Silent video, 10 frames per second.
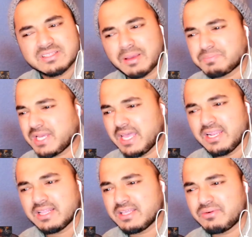
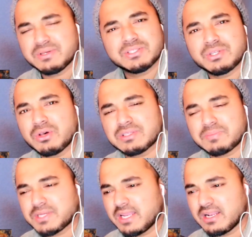Subtitle. There is no
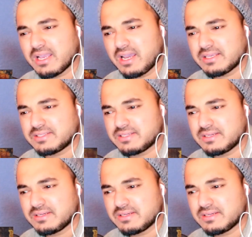subtitle, guys.